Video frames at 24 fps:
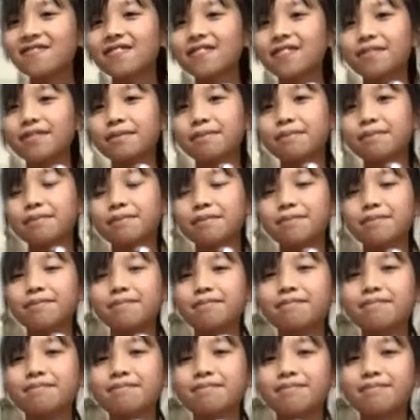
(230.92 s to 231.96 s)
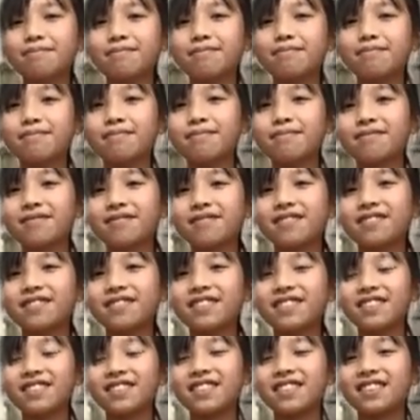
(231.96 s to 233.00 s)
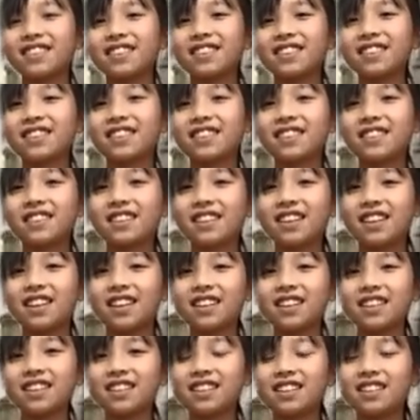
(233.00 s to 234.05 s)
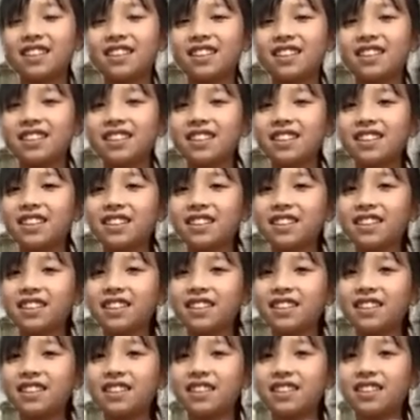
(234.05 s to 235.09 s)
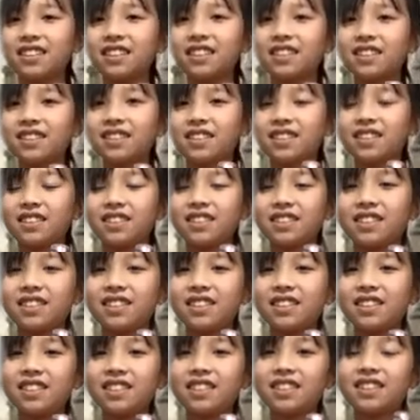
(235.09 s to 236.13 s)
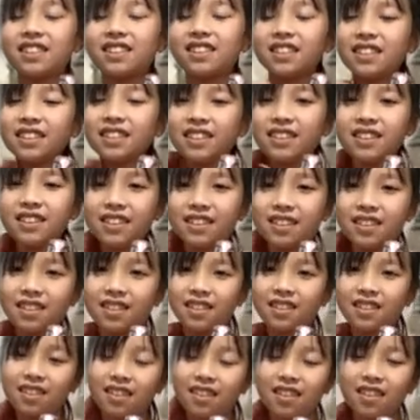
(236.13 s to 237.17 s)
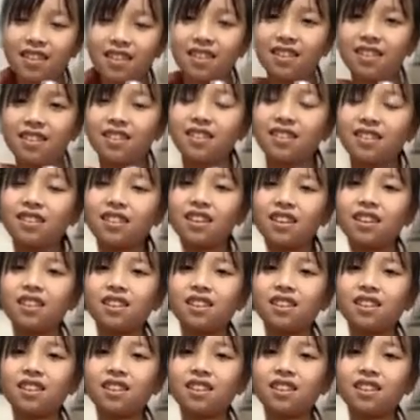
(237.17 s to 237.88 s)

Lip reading: The person shown says nothing.